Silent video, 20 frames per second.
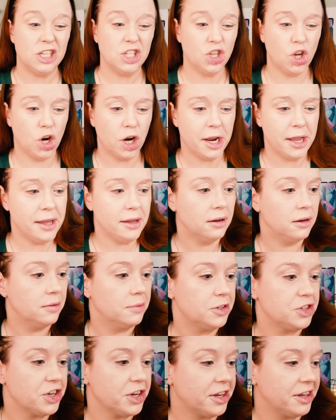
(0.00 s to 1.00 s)
Sorry, I
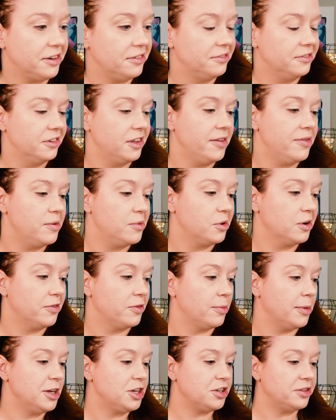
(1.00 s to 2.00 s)
wish I could give you more
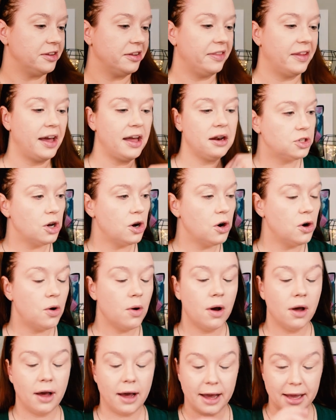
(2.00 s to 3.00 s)
information than that.
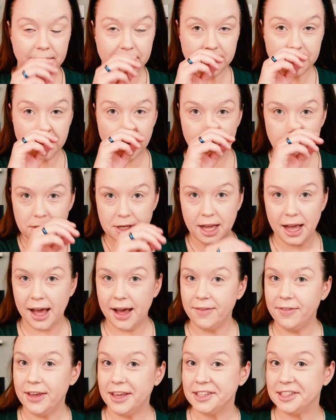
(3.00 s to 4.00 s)
So I don't
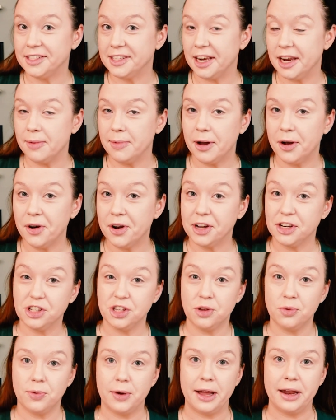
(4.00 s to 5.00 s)
have a setting powder. I
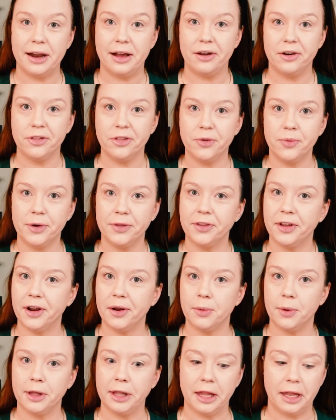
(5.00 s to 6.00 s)
actually ran out of the one that I
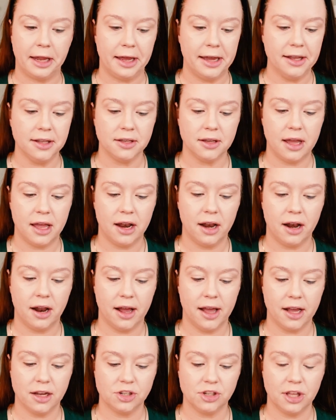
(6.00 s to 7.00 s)
really liked, and I
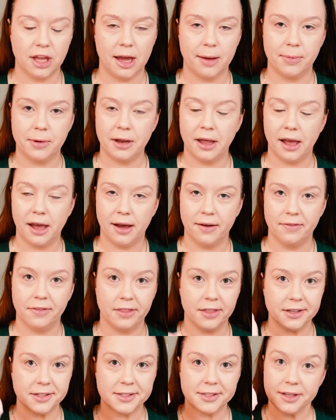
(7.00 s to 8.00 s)
actually happen to have
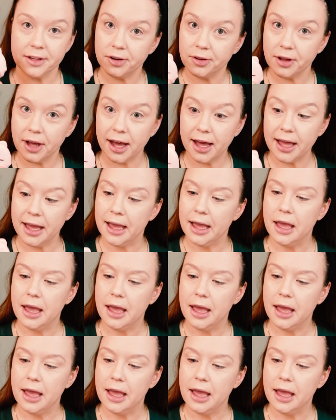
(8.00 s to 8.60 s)
this little guy.